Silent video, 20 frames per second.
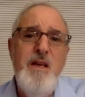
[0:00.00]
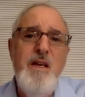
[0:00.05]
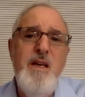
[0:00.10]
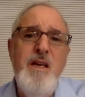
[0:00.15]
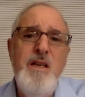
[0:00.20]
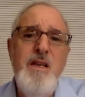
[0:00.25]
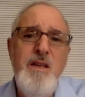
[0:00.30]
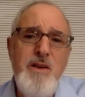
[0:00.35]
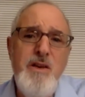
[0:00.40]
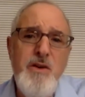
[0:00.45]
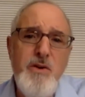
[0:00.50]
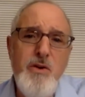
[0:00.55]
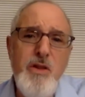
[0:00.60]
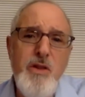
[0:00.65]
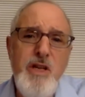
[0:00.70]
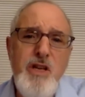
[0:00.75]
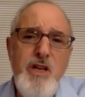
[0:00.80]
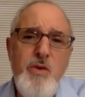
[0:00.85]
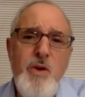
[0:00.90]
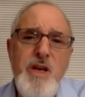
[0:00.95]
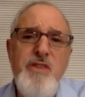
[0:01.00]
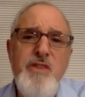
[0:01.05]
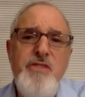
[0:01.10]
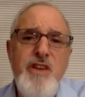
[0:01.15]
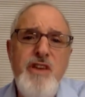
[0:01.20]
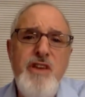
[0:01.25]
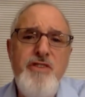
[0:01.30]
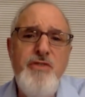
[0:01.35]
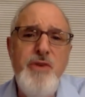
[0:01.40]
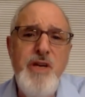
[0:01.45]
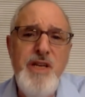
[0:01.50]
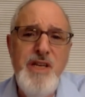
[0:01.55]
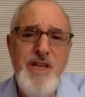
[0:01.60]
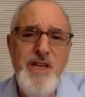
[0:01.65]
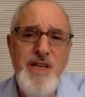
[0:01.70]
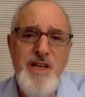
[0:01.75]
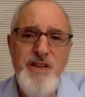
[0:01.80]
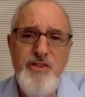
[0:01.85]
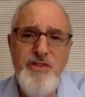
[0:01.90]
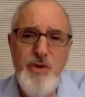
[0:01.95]
In early 20th century
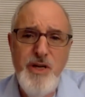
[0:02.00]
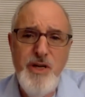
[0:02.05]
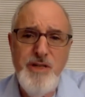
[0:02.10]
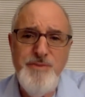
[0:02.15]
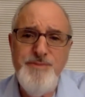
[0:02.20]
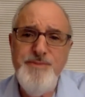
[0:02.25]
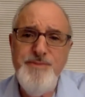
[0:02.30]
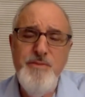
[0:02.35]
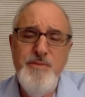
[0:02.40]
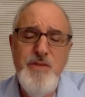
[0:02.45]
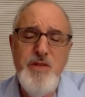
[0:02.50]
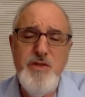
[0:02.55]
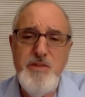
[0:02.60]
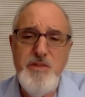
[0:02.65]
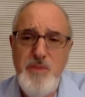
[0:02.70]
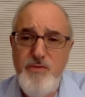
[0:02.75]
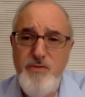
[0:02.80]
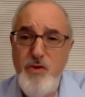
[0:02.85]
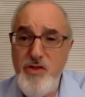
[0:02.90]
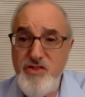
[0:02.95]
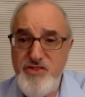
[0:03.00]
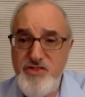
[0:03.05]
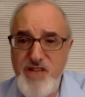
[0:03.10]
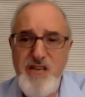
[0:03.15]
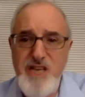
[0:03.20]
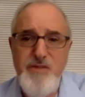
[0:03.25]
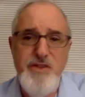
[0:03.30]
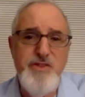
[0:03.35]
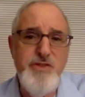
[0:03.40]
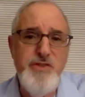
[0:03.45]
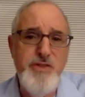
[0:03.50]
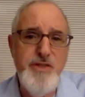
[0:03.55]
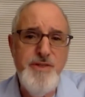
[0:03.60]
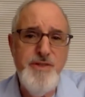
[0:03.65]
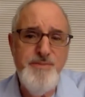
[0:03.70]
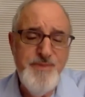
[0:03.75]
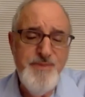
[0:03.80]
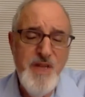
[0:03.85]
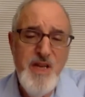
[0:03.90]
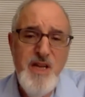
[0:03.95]
in Israel, which was before the state of Israel,
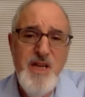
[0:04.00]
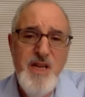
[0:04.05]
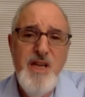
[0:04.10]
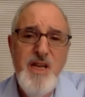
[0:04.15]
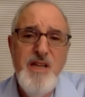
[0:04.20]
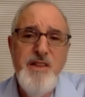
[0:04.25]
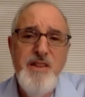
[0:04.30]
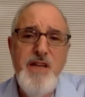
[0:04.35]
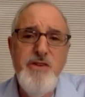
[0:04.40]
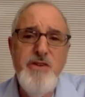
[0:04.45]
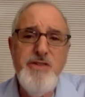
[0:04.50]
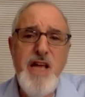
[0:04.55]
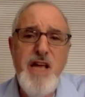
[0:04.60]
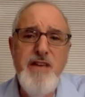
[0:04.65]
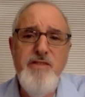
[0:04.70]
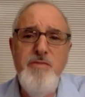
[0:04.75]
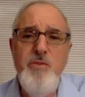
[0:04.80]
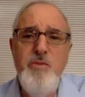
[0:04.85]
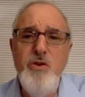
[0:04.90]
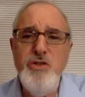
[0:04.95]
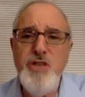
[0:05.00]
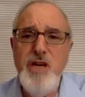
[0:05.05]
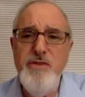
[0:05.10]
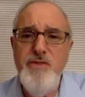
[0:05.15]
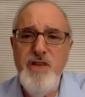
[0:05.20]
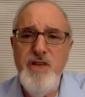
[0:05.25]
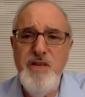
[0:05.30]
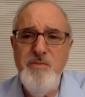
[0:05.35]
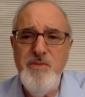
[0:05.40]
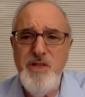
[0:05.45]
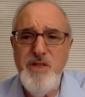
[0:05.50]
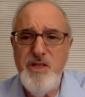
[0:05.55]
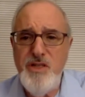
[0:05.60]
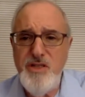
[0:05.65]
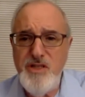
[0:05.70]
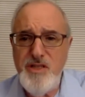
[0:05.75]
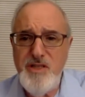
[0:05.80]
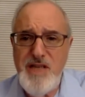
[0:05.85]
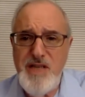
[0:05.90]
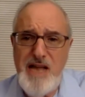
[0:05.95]
they used to have moshavim,
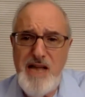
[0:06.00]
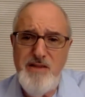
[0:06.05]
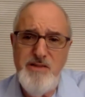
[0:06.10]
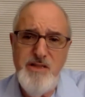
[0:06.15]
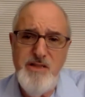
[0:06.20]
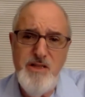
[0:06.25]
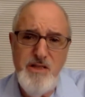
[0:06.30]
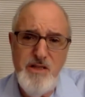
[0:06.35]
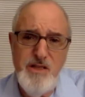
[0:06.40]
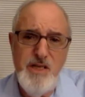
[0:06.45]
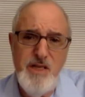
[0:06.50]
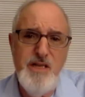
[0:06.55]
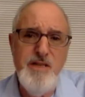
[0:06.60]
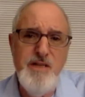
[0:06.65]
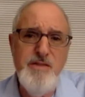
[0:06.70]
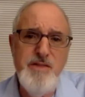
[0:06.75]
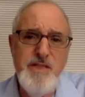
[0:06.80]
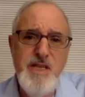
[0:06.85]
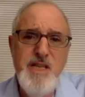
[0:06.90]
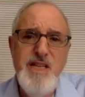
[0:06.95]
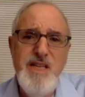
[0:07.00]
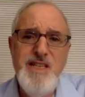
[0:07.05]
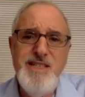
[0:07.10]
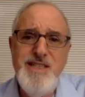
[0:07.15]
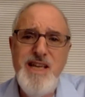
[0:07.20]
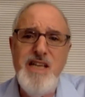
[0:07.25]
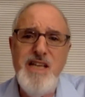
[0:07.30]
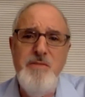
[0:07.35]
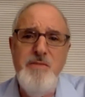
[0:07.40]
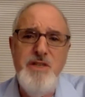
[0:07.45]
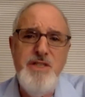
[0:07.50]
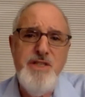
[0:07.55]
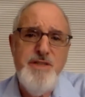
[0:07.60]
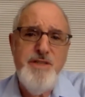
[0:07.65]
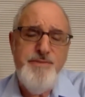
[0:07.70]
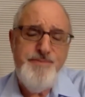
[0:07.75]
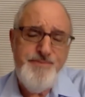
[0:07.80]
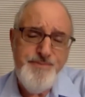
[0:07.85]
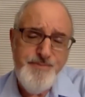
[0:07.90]
little little uh, settlements,